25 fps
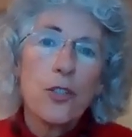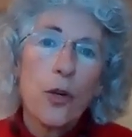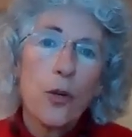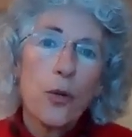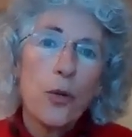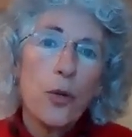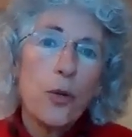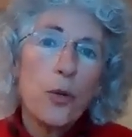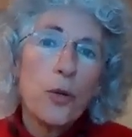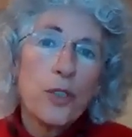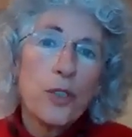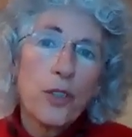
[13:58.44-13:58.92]

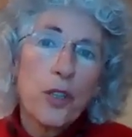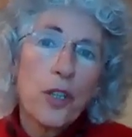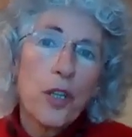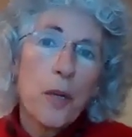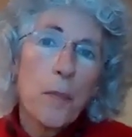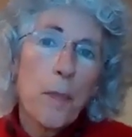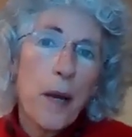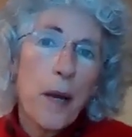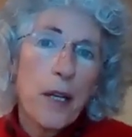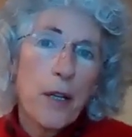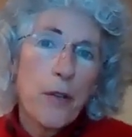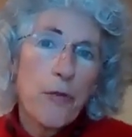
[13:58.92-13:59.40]
So who is
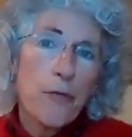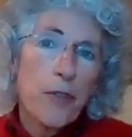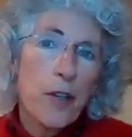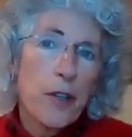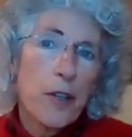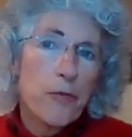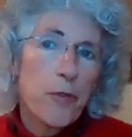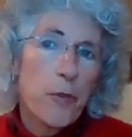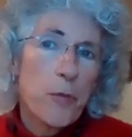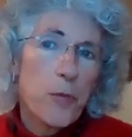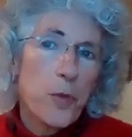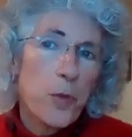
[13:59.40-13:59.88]
going to
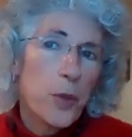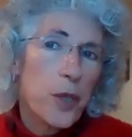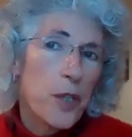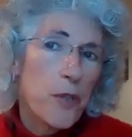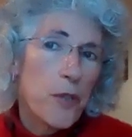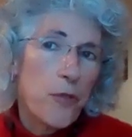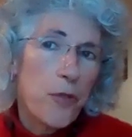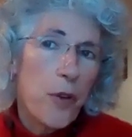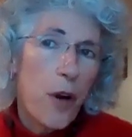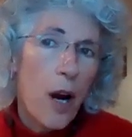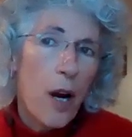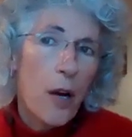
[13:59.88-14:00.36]
benefit from
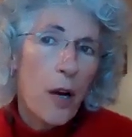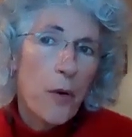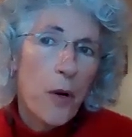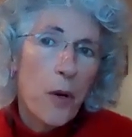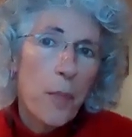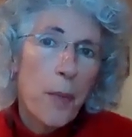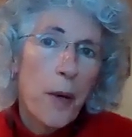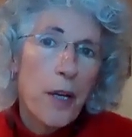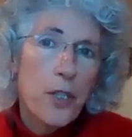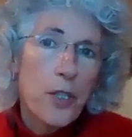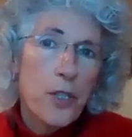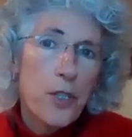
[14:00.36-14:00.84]

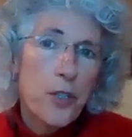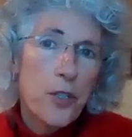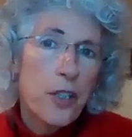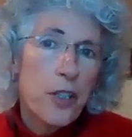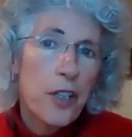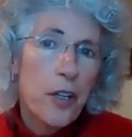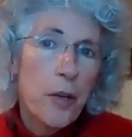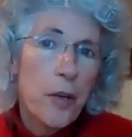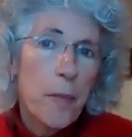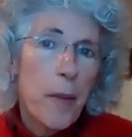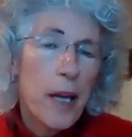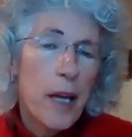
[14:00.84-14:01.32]
24-hour posture
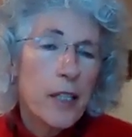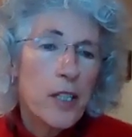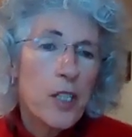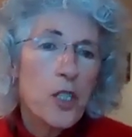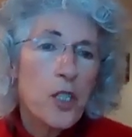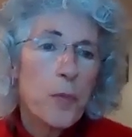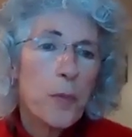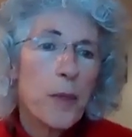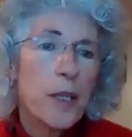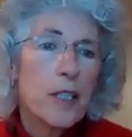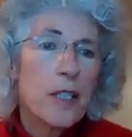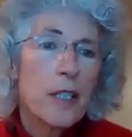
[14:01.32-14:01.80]
care
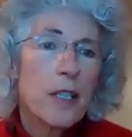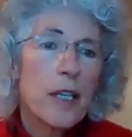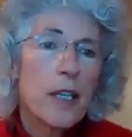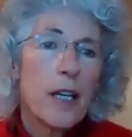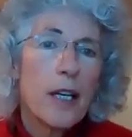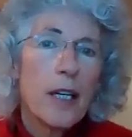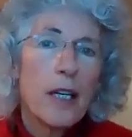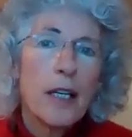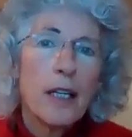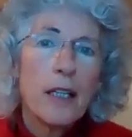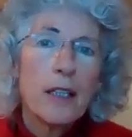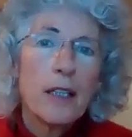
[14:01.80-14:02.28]
management?
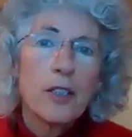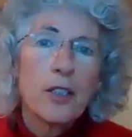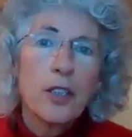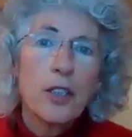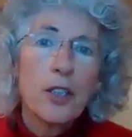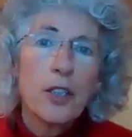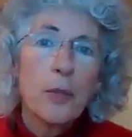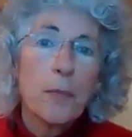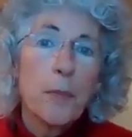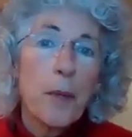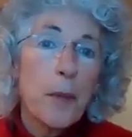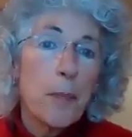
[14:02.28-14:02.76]
It's
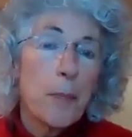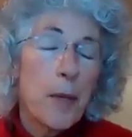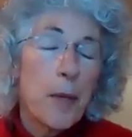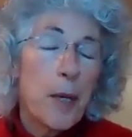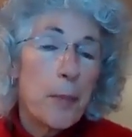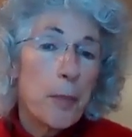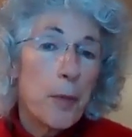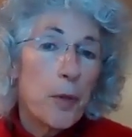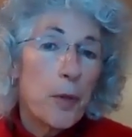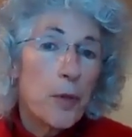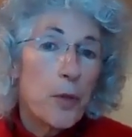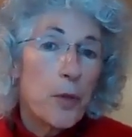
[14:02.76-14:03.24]
going to be
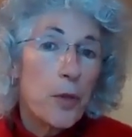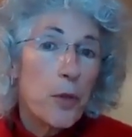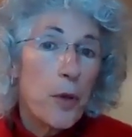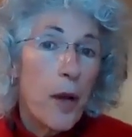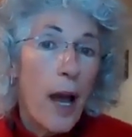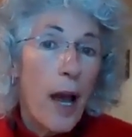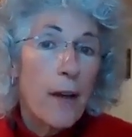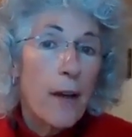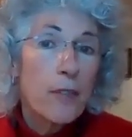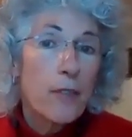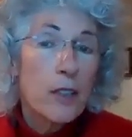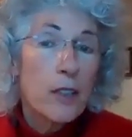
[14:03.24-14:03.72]
people who
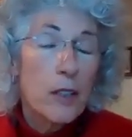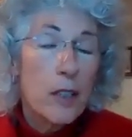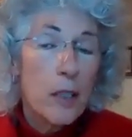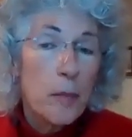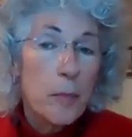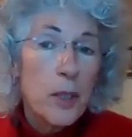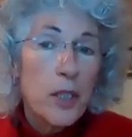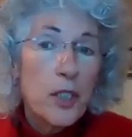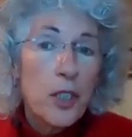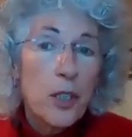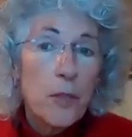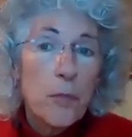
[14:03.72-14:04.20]
have a
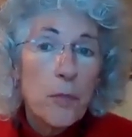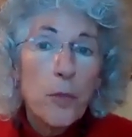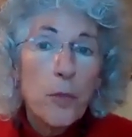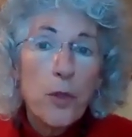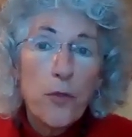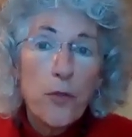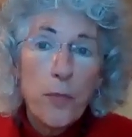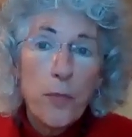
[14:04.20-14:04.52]
limited